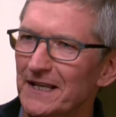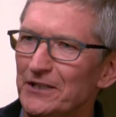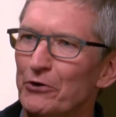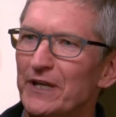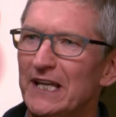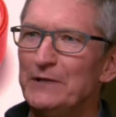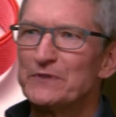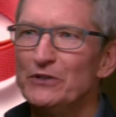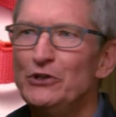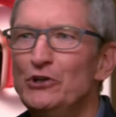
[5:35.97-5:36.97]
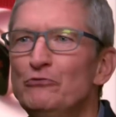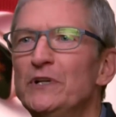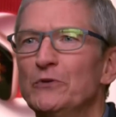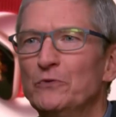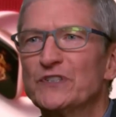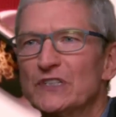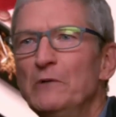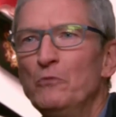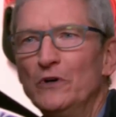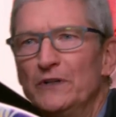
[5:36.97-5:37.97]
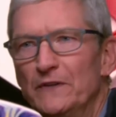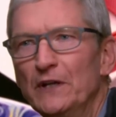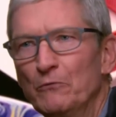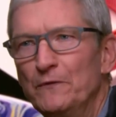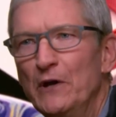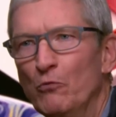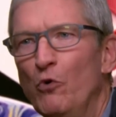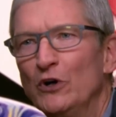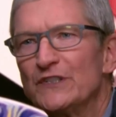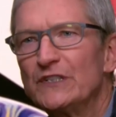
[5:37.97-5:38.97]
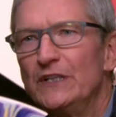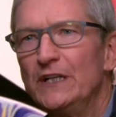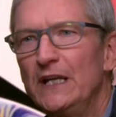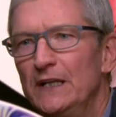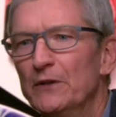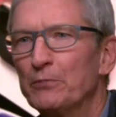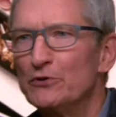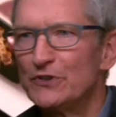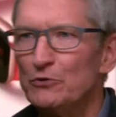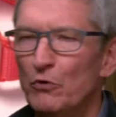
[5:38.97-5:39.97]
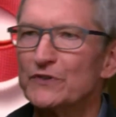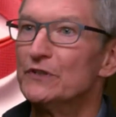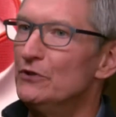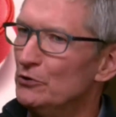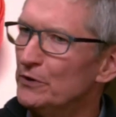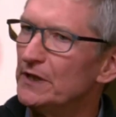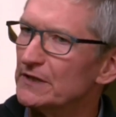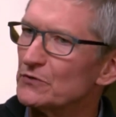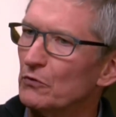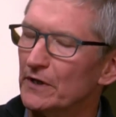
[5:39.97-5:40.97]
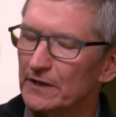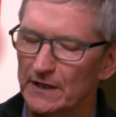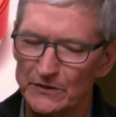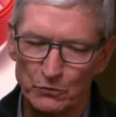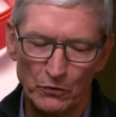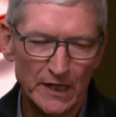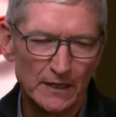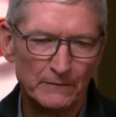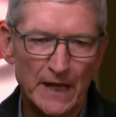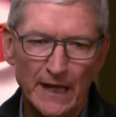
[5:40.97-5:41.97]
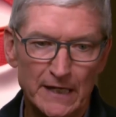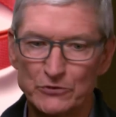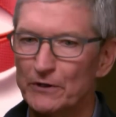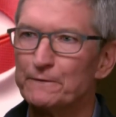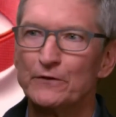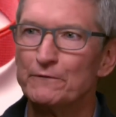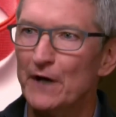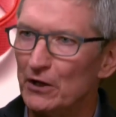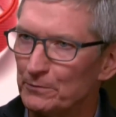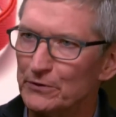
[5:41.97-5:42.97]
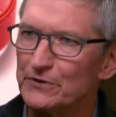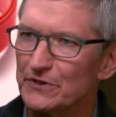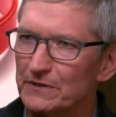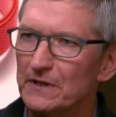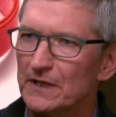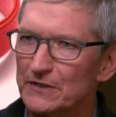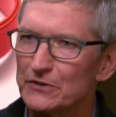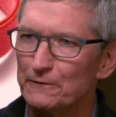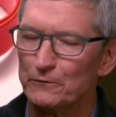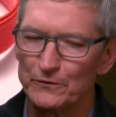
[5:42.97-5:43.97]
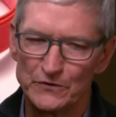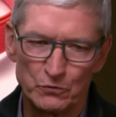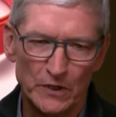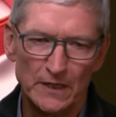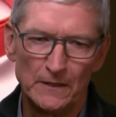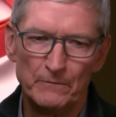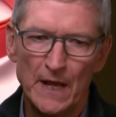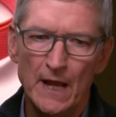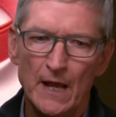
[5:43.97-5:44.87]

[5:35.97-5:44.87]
It keeps a unit with someone that wants it, and the person who wants a new one gets one as well. And it's great for developers and so forth as well.